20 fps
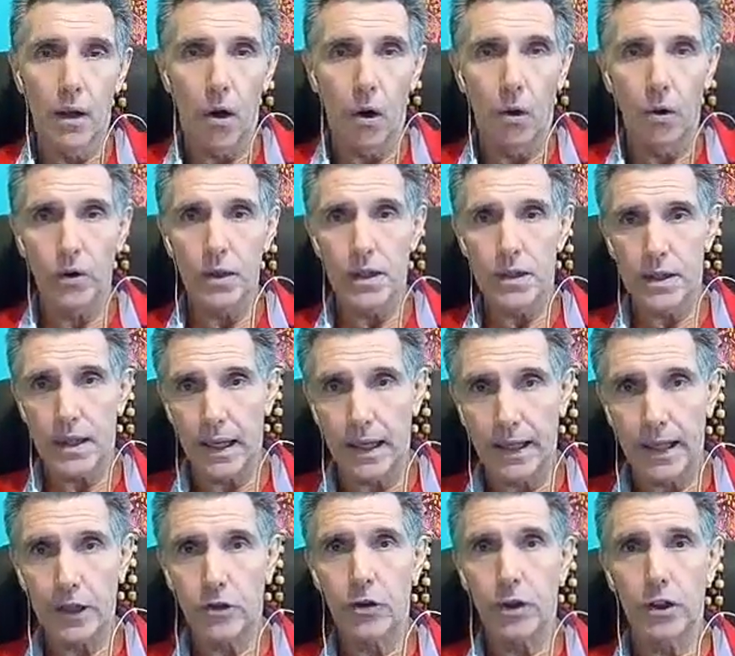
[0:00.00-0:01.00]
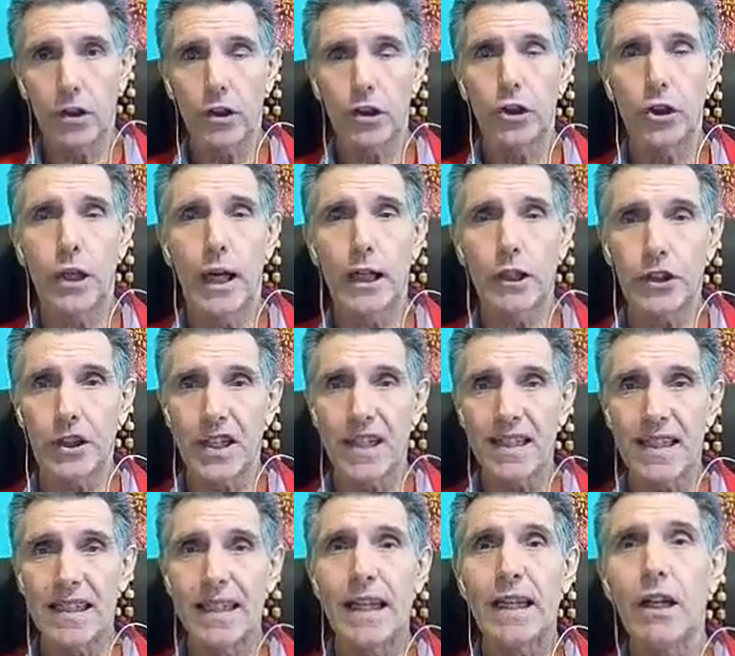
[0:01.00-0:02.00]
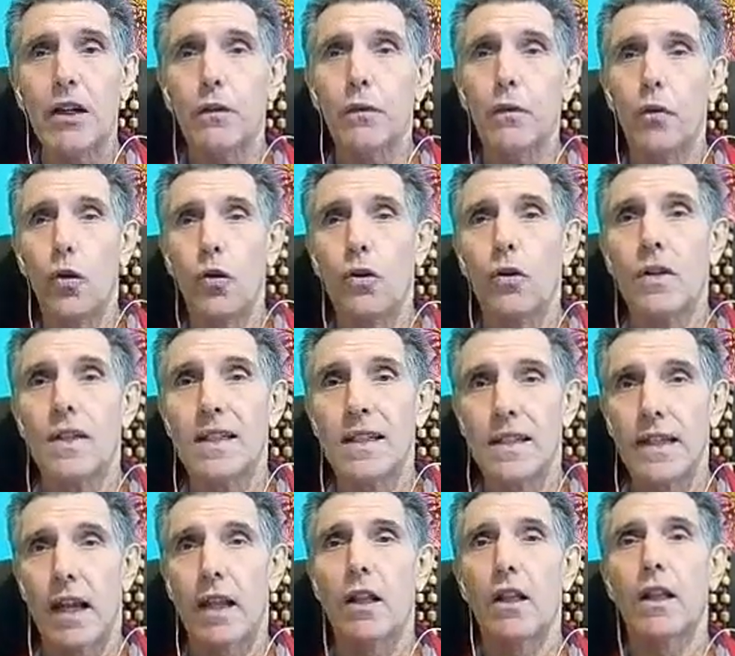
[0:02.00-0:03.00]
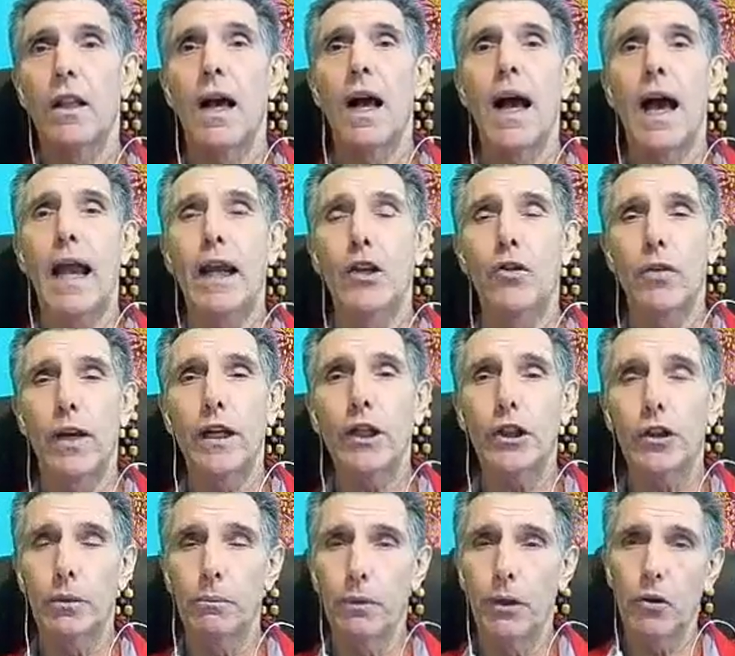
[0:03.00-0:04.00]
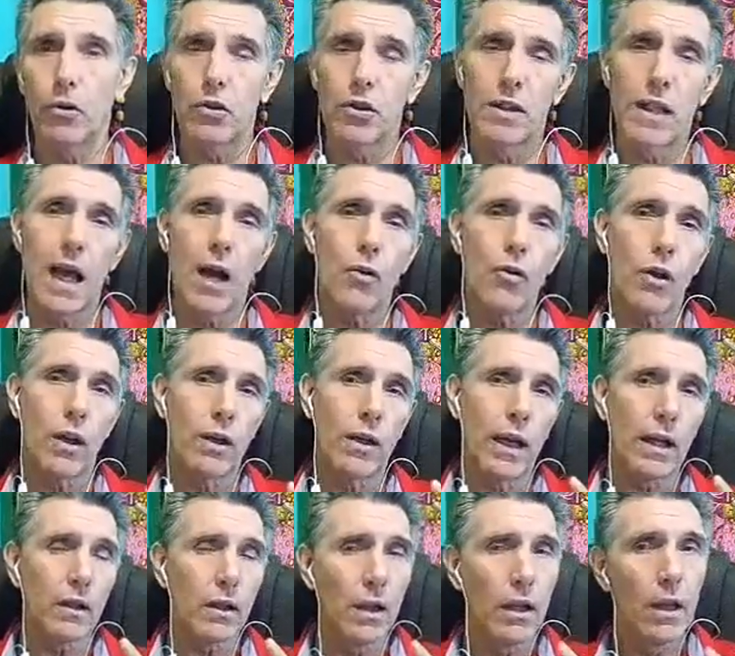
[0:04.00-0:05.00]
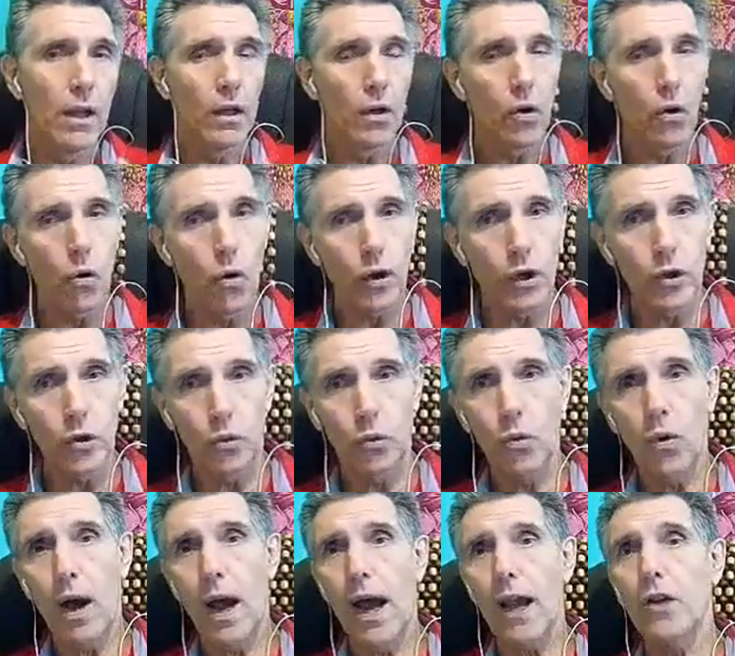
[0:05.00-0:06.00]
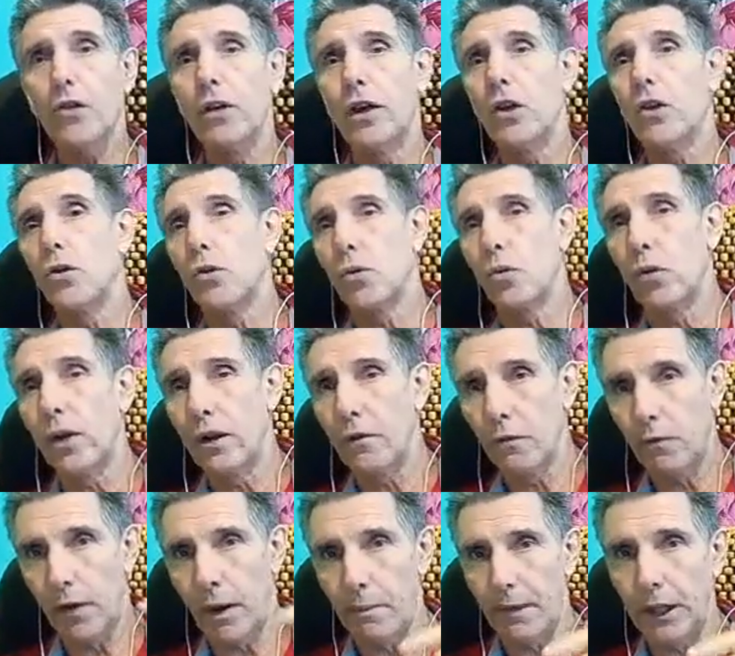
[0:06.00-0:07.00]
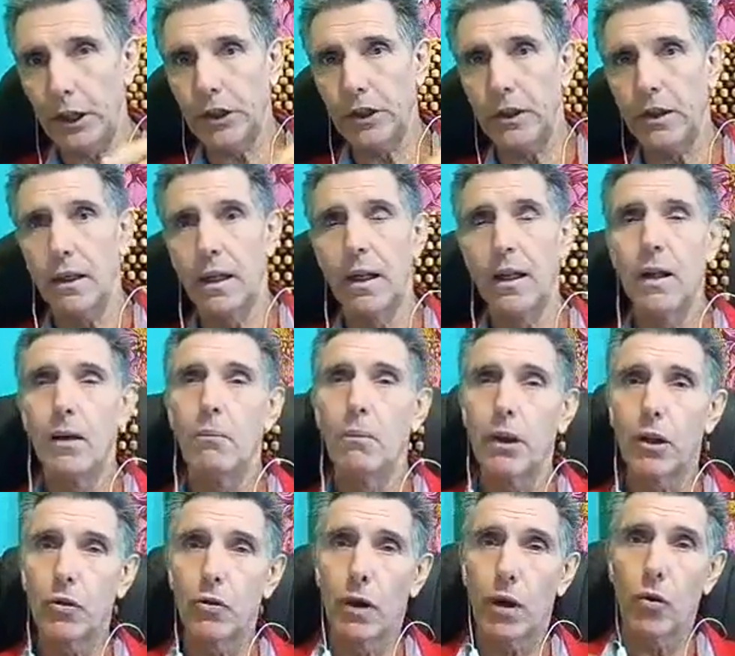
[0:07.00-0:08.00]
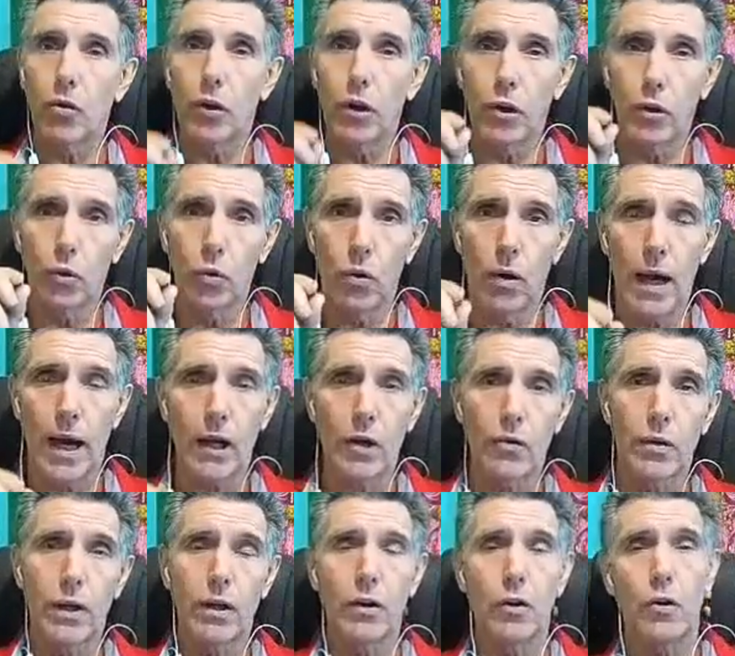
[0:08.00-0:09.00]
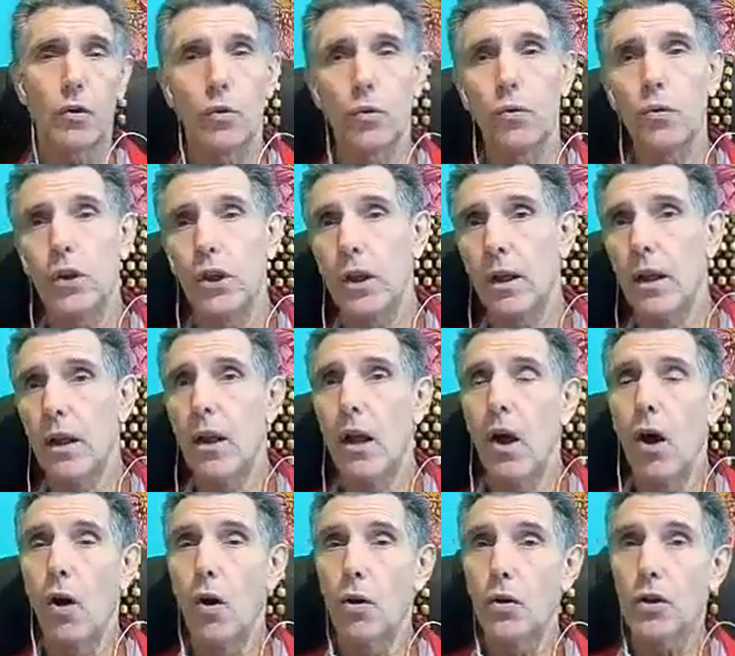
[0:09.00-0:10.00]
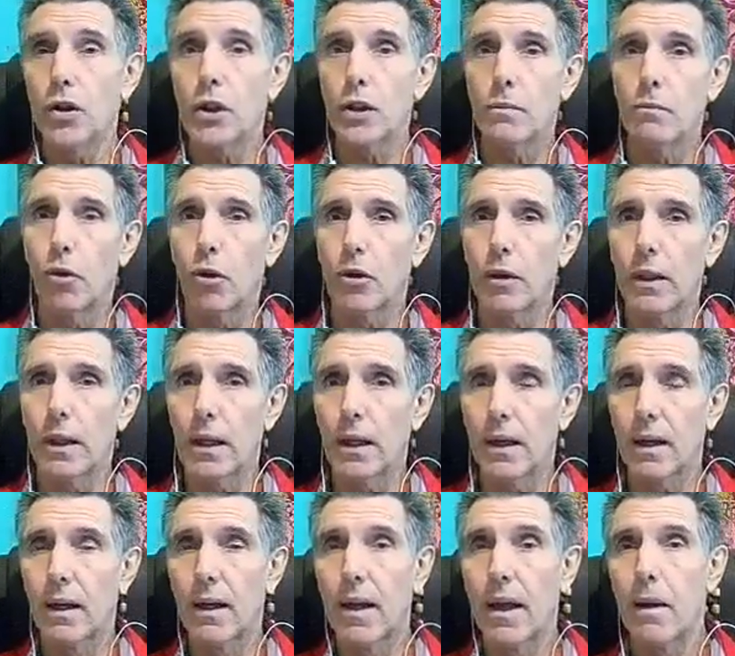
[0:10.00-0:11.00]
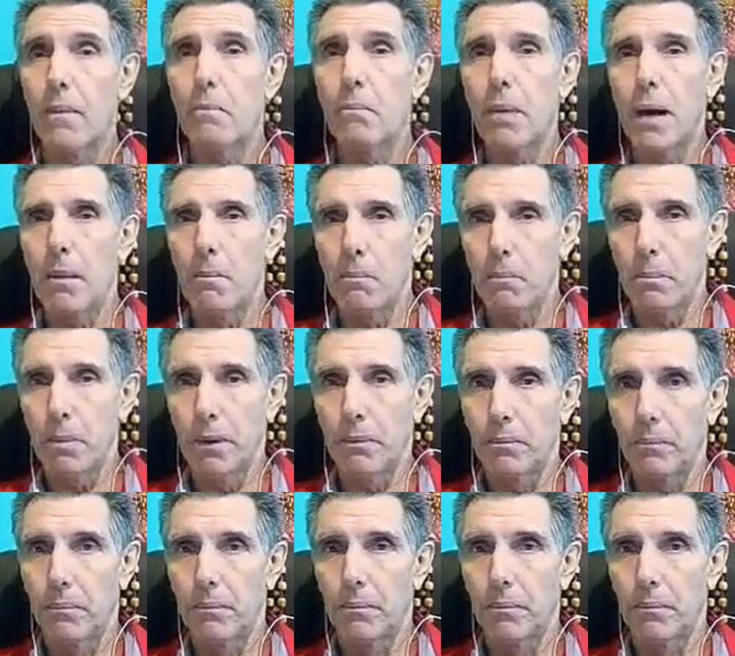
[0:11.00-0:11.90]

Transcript: all this electrical charge is needed for cellular hydration, because now you are not going to hydrate through inflammation, but you are going to hydrate through the osmotic pump.